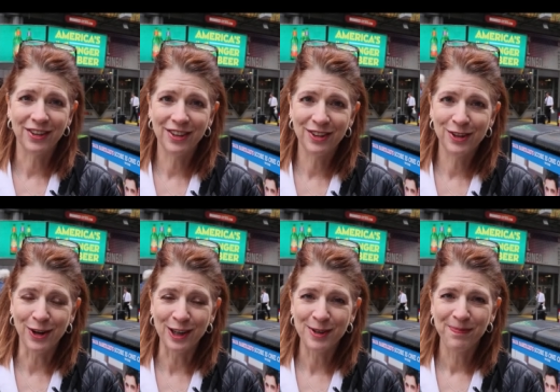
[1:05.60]
here in New
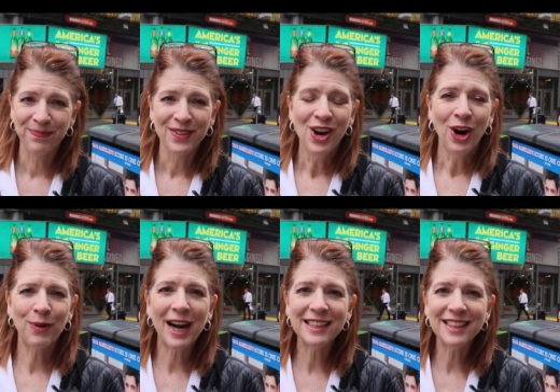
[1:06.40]
York.
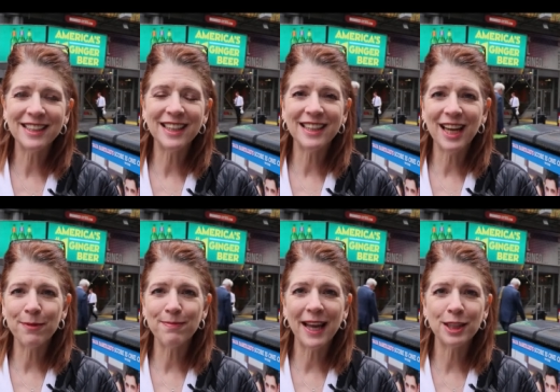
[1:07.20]
Horizons
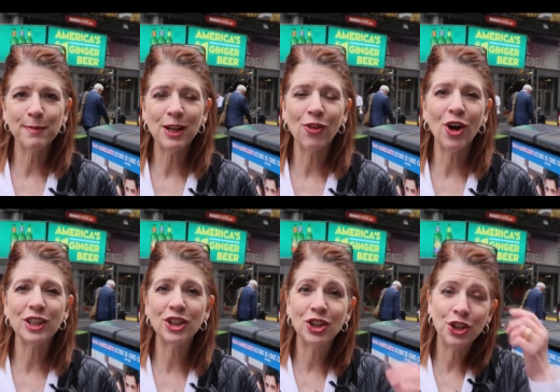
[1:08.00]
ETF management launched